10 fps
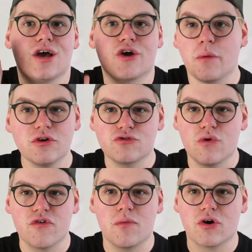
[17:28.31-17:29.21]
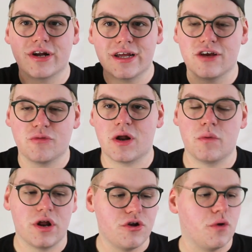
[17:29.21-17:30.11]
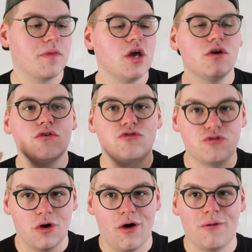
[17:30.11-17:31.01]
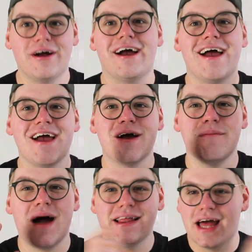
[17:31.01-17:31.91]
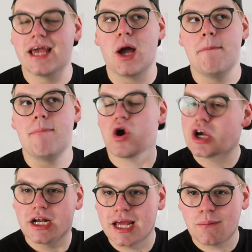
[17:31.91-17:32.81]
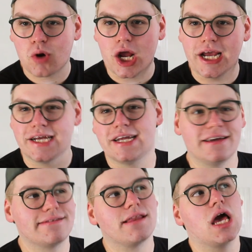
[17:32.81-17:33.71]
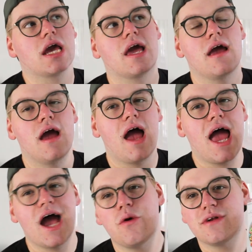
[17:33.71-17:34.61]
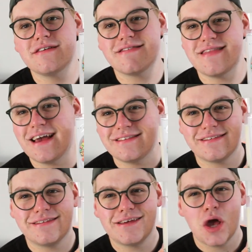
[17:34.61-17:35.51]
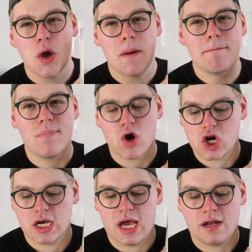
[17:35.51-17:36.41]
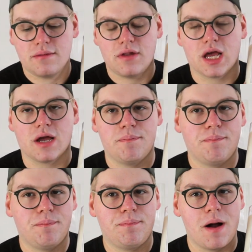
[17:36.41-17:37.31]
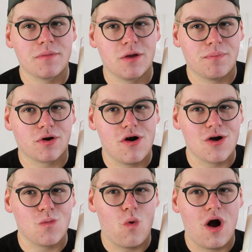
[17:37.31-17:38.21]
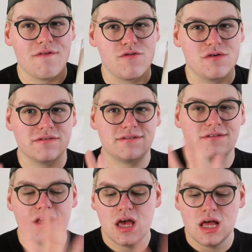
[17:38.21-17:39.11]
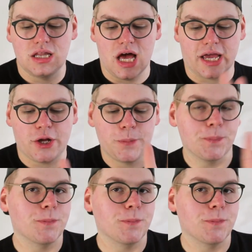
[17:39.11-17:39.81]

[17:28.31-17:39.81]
going to school for marketing is what I want to do. So my like marketing brain is like, how does this market like pumpkin pecan waffles? Like,